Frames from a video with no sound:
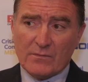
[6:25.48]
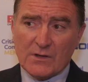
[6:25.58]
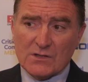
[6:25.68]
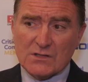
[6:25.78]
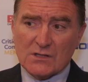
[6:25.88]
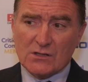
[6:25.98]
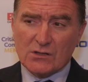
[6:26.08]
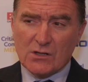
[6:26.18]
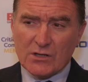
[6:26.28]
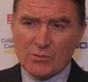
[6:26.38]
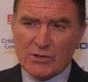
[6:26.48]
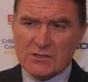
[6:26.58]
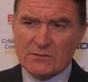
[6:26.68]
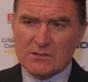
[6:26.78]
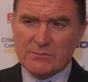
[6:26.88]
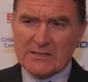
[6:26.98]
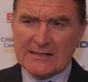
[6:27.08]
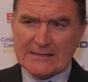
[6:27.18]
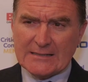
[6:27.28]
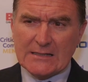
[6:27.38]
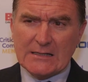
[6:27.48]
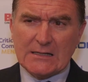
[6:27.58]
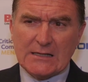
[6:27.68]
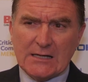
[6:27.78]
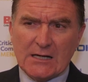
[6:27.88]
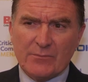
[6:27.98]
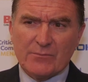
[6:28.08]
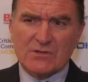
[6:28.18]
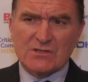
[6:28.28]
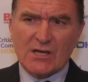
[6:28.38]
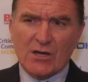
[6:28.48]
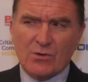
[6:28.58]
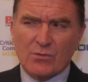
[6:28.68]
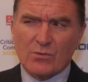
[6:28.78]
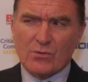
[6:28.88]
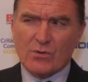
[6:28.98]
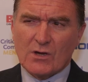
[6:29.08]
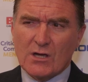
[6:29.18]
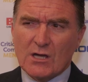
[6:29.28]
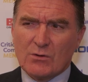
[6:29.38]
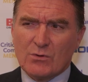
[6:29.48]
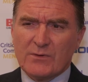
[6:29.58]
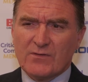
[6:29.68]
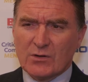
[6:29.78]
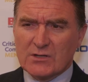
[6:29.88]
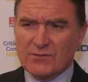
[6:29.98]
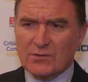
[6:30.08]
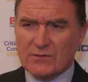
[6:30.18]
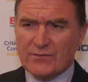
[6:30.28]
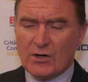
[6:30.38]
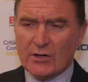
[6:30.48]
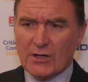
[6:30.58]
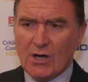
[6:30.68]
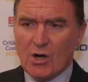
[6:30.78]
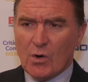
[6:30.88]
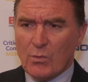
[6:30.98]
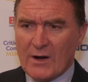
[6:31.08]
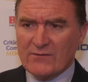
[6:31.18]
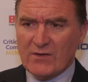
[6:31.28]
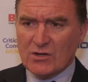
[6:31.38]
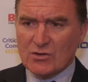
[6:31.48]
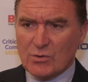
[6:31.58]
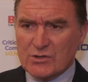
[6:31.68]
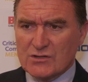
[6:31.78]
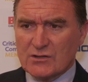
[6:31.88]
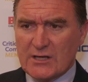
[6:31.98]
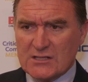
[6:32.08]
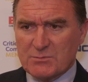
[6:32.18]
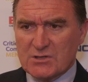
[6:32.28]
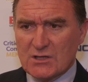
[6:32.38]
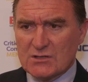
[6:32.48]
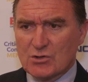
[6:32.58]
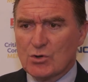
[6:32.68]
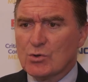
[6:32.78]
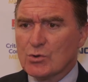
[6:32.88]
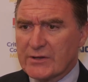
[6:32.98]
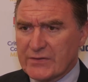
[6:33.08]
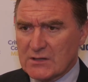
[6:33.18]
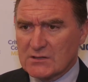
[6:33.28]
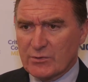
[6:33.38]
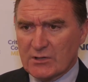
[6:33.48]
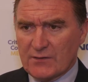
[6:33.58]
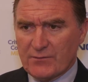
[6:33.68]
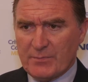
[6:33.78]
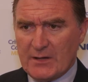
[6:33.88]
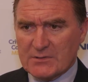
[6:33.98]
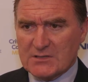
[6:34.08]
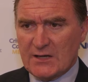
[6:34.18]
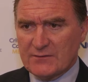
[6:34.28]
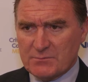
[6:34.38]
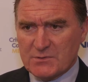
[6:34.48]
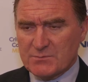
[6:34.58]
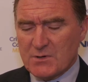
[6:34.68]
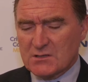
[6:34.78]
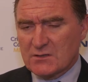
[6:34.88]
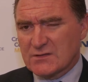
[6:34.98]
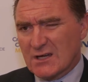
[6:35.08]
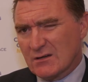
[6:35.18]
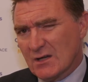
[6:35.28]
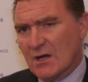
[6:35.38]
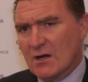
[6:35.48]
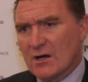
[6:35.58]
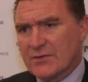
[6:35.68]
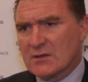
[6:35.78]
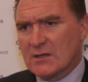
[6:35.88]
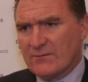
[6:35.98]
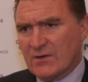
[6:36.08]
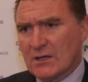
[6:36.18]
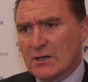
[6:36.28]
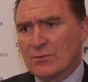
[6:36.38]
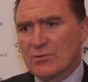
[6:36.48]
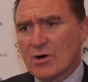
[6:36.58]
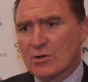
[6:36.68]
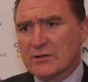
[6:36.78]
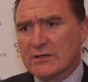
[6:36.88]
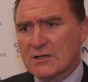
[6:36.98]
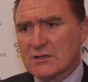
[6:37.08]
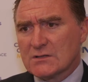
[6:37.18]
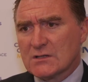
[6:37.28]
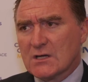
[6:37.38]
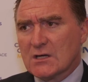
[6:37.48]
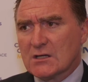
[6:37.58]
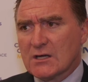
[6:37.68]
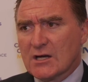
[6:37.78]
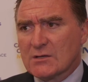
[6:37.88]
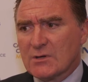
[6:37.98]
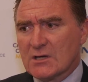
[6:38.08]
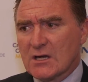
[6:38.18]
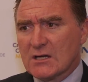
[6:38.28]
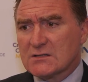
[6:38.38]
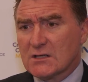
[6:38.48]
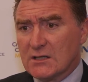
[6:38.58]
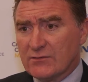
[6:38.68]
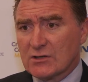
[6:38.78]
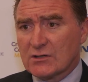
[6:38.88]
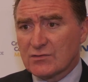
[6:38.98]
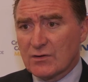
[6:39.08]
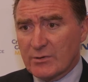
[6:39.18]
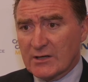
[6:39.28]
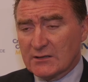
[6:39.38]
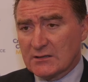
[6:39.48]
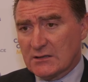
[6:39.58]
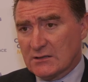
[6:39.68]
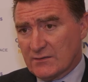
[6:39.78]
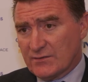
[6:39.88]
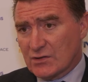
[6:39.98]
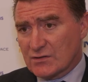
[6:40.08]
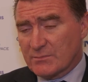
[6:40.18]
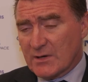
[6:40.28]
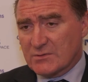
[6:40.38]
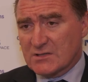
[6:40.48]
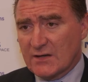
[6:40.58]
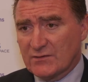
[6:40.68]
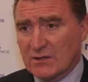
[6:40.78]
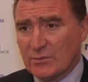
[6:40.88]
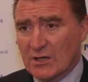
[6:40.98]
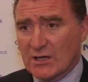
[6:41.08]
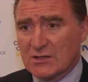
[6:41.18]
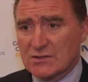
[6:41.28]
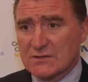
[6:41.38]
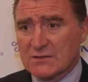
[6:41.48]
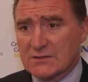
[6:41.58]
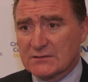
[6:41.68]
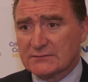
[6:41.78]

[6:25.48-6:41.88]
There's a lot of work to be done, so it would be very difficult to find one vendor which has got the expertise in all the things that we need from a public safety perspective. So I think the MVNO role is going to be a significant contributor in the future of the public safety communications.